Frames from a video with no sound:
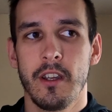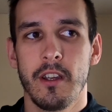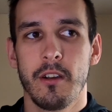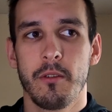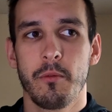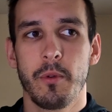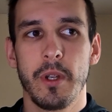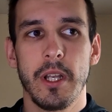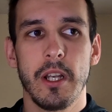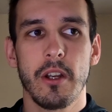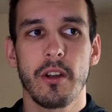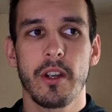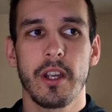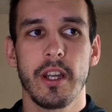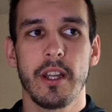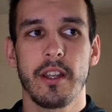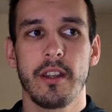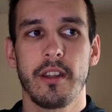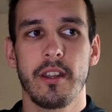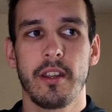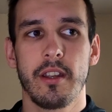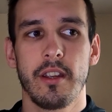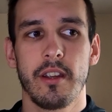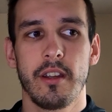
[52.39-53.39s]
We look
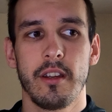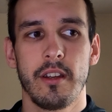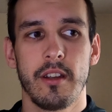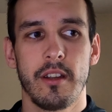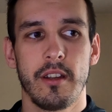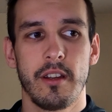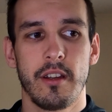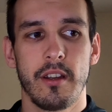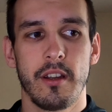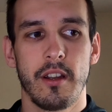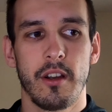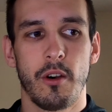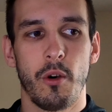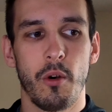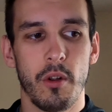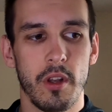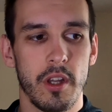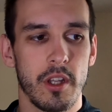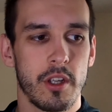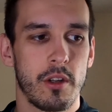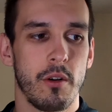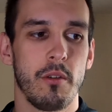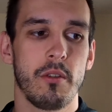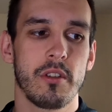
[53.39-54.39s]
at all
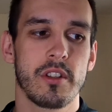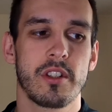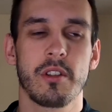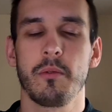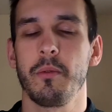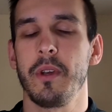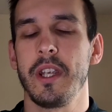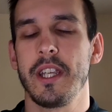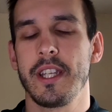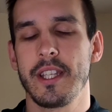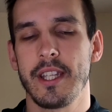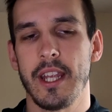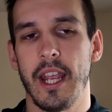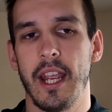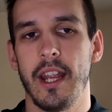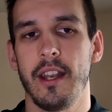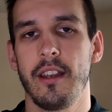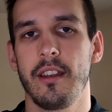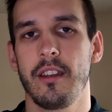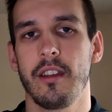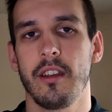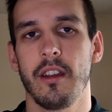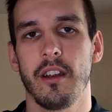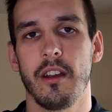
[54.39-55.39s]
the goals that we
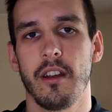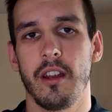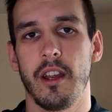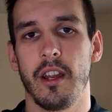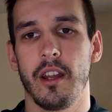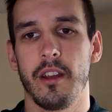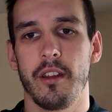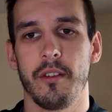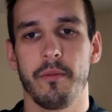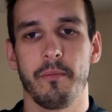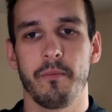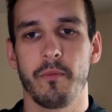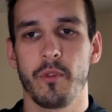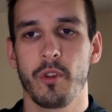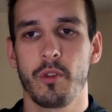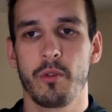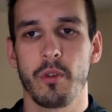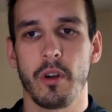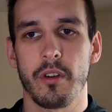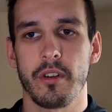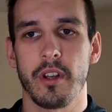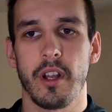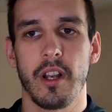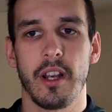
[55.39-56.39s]
set
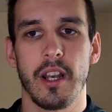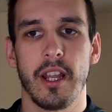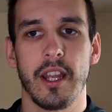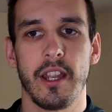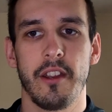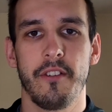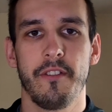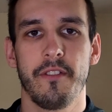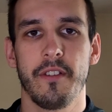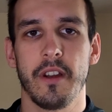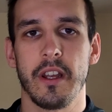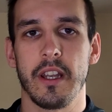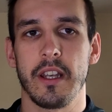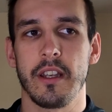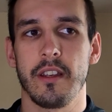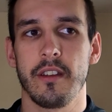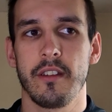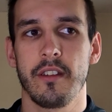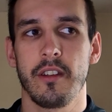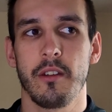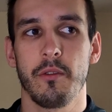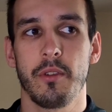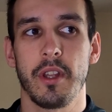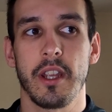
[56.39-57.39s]
throughout our life,
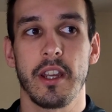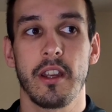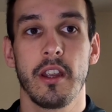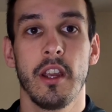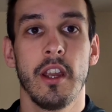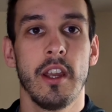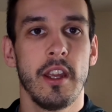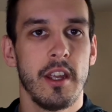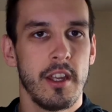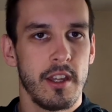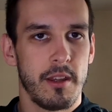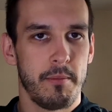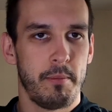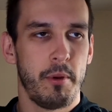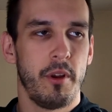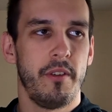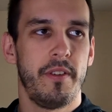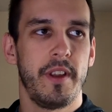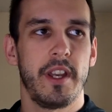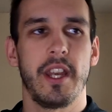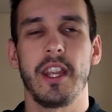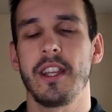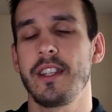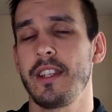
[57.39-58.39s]
and you think the
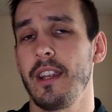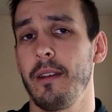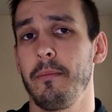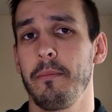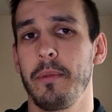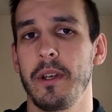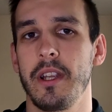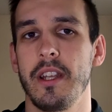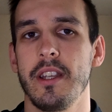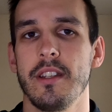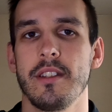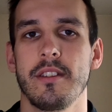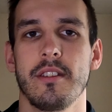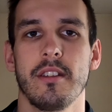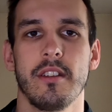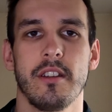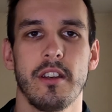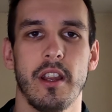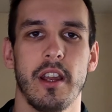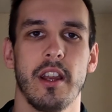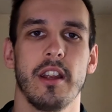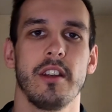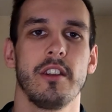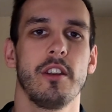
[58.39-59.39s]
perfect example is
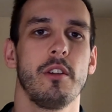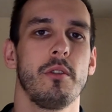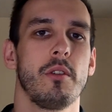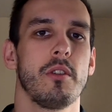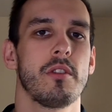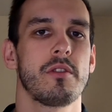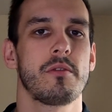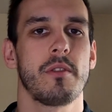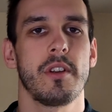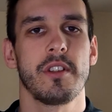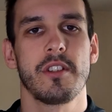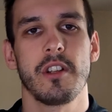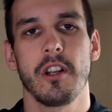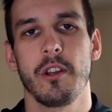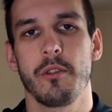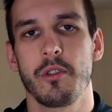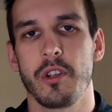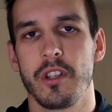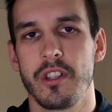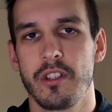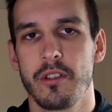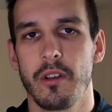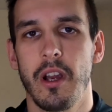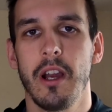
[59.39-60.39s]
New Year's
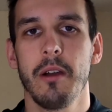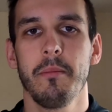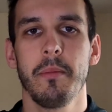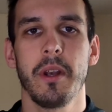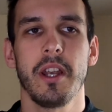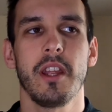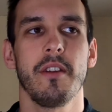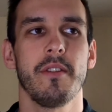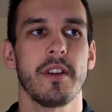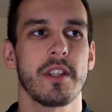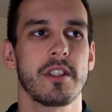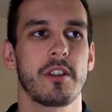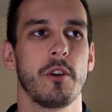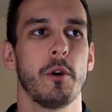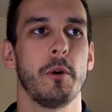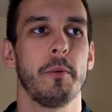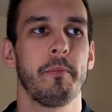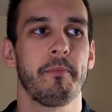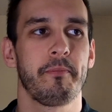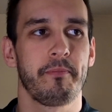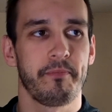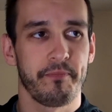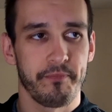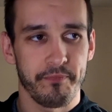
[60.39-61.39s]
resolution. So how many of us
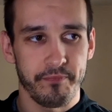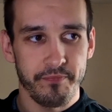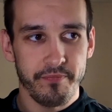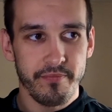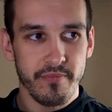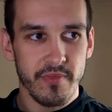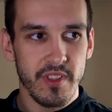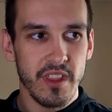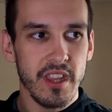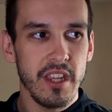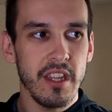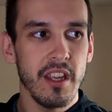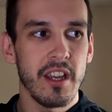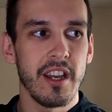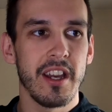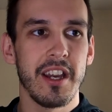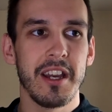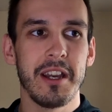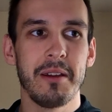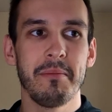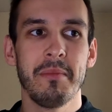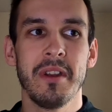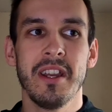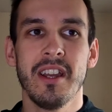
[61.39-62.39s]
go,
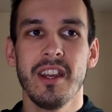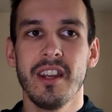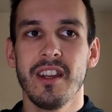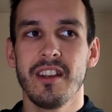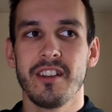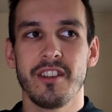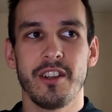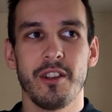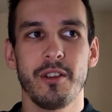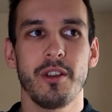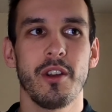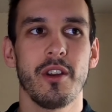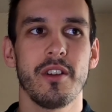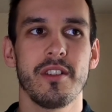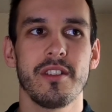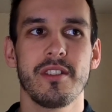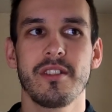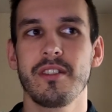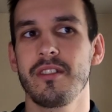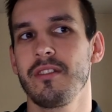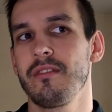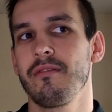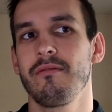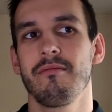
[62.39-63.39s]
New
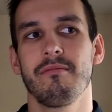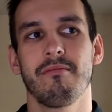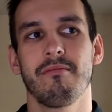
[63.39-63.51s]
Year's